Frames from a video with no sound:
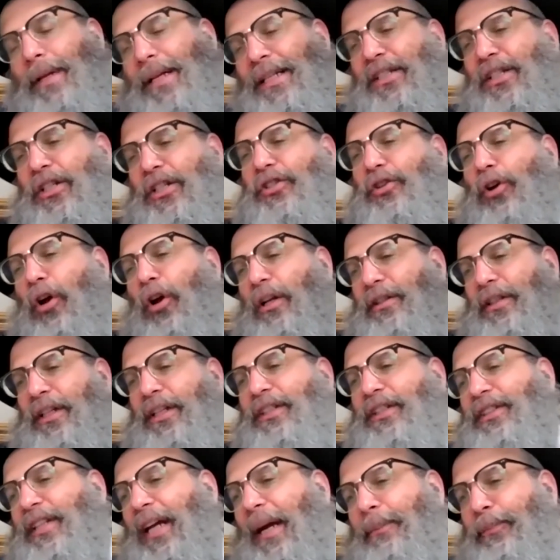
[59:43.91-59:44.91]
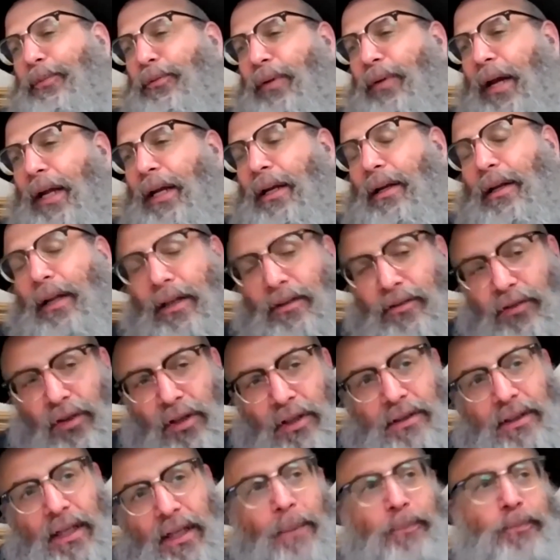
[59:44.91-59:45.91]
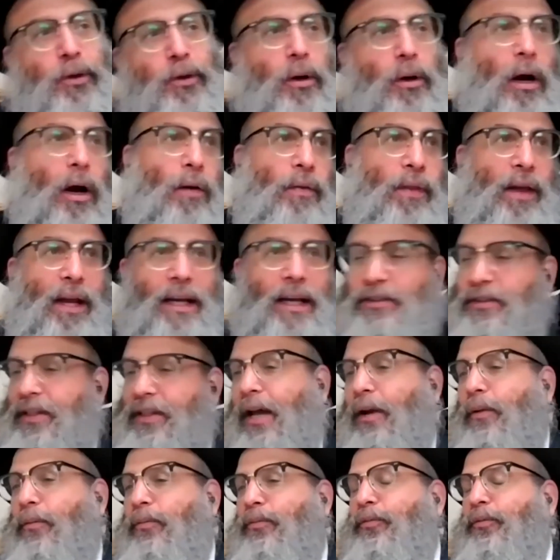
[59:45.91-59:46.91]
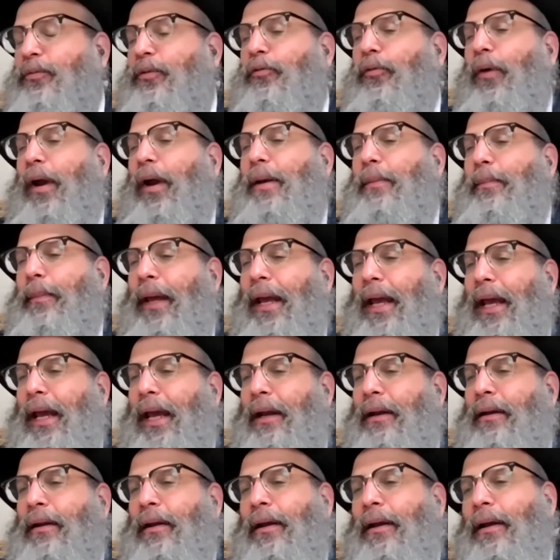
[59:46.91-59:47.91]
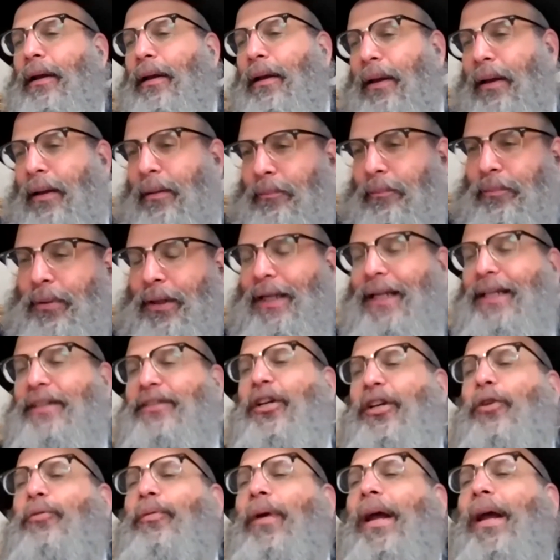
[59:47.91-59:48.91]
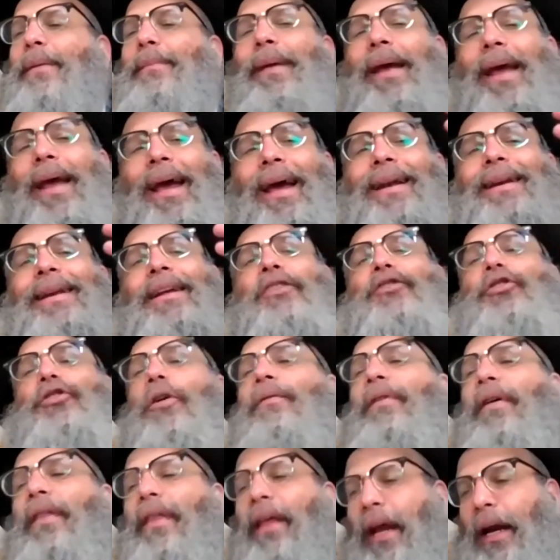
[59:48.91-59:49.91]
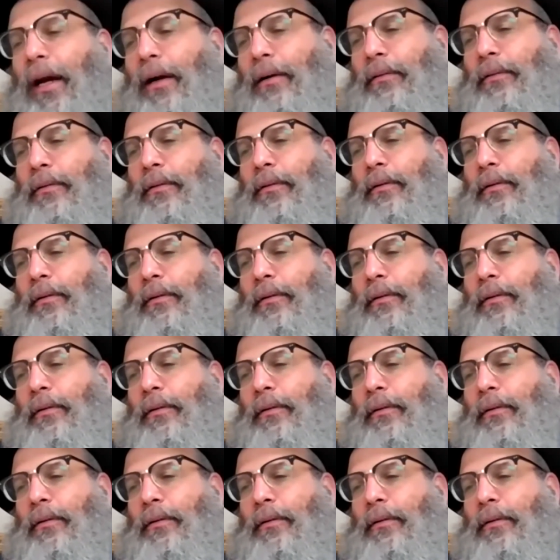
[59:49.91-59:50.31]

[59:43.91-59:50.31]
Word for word: He's exalted. He's separated. He's looked up to. Oh, there's that great man, but he's a great man. He's over there.